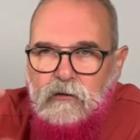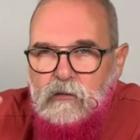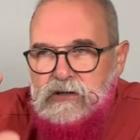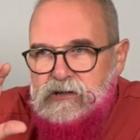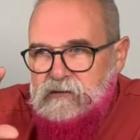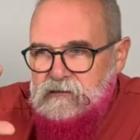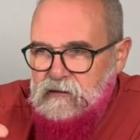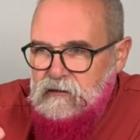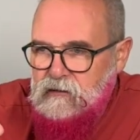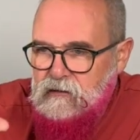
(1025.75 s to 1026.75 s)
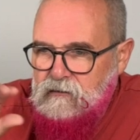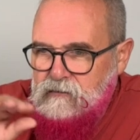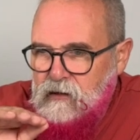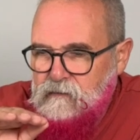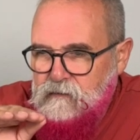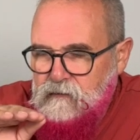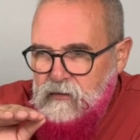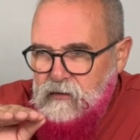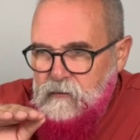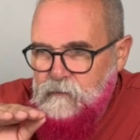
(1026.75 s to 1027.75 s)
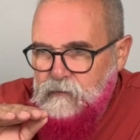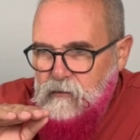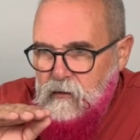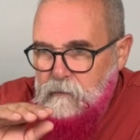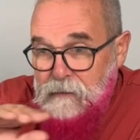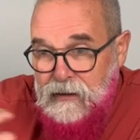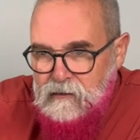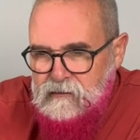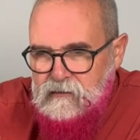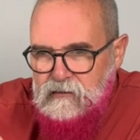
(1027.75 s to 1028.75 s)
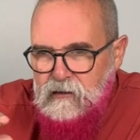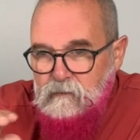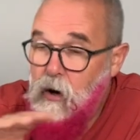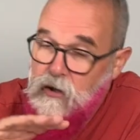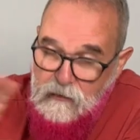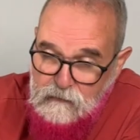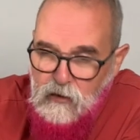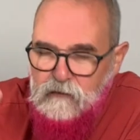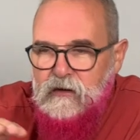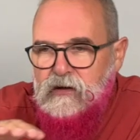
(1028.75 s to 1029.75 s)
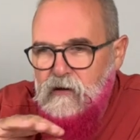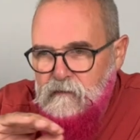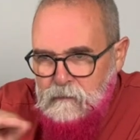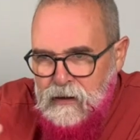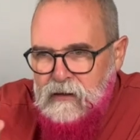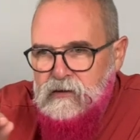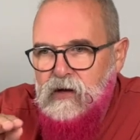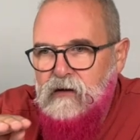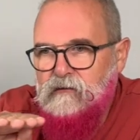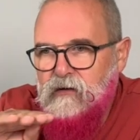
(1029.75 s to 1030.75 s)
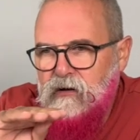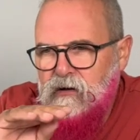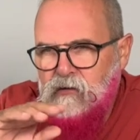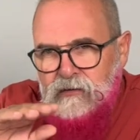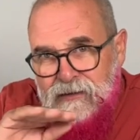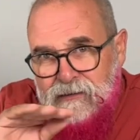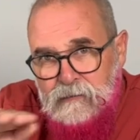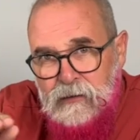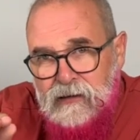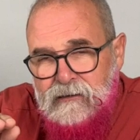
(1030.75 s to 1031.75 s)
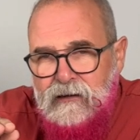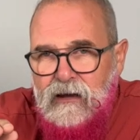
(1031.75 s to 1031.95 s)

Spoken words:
which is you have milk. Well, you have coffee, you have milk, you have condensed milk.